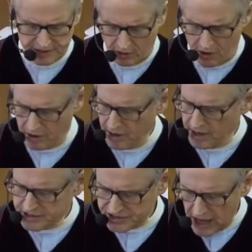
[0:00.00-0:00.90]
There are
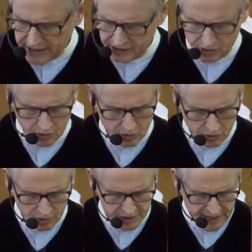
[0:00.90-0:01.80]
socket
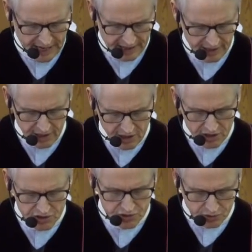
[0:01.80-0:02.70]
tools and
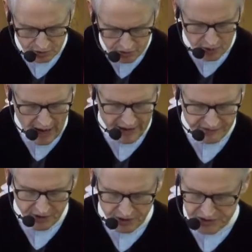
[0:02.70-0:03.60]

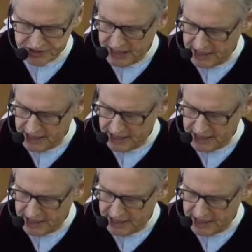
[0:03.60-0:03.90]
screwdrivers,